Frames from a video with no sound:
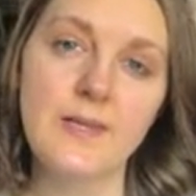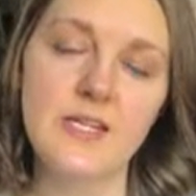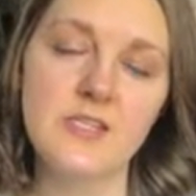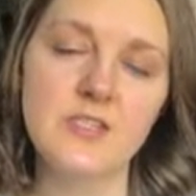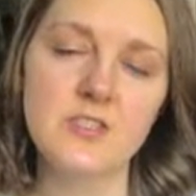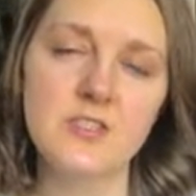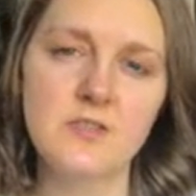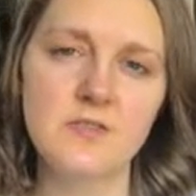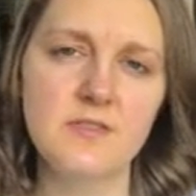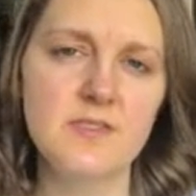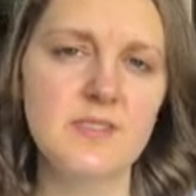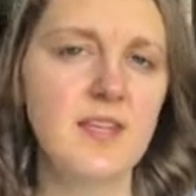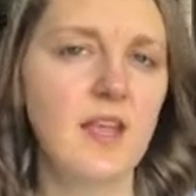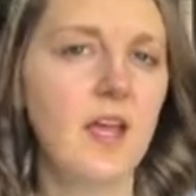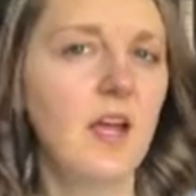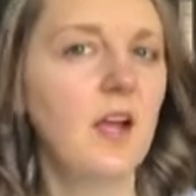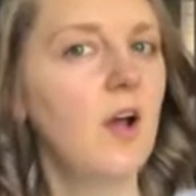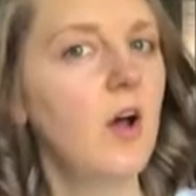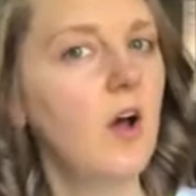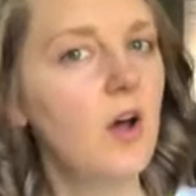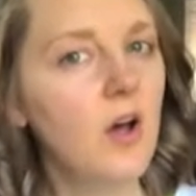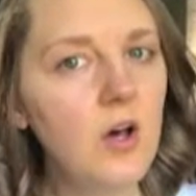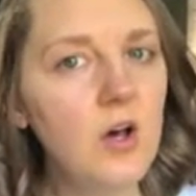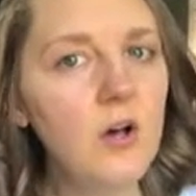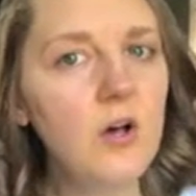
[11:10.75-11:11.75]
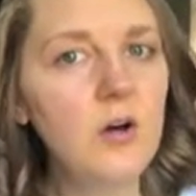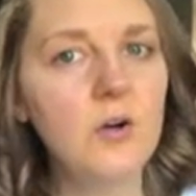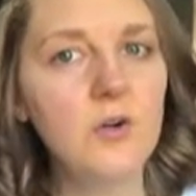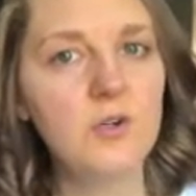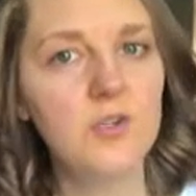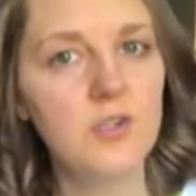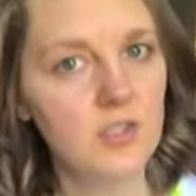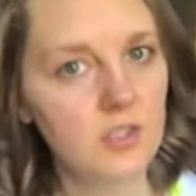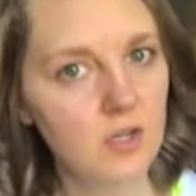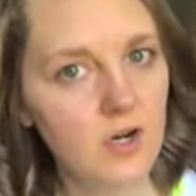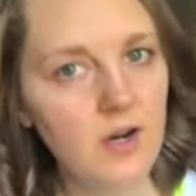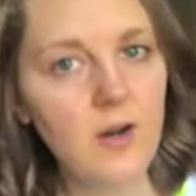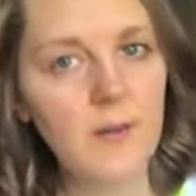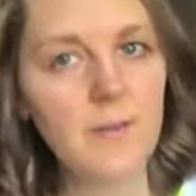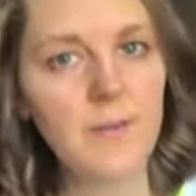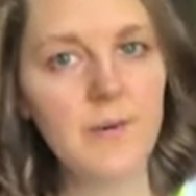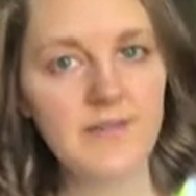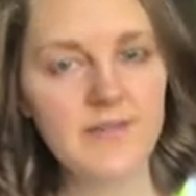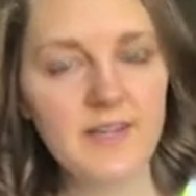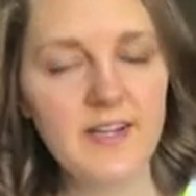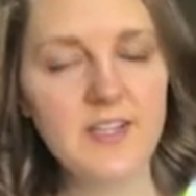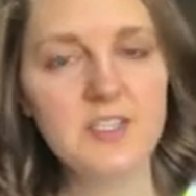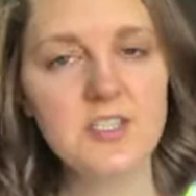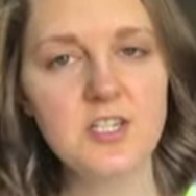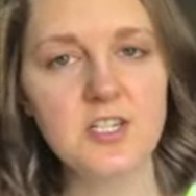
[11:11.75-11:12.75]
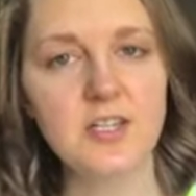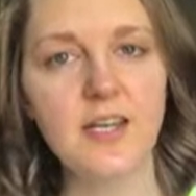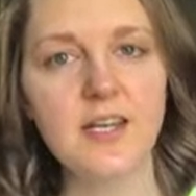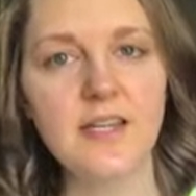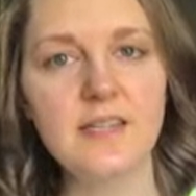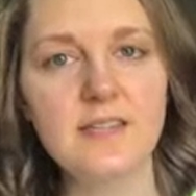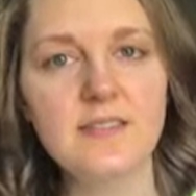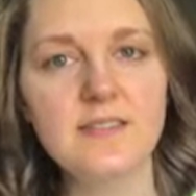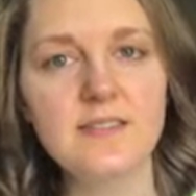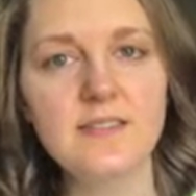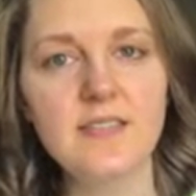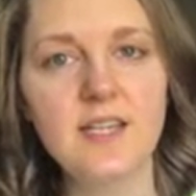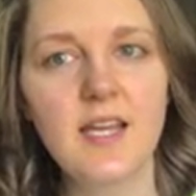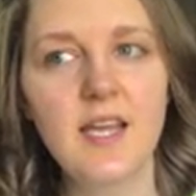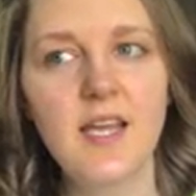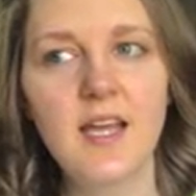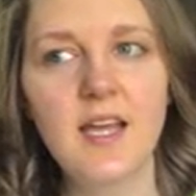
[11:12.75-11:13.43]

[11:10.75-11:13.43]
And she was like, "Oh, you're a perfectionist."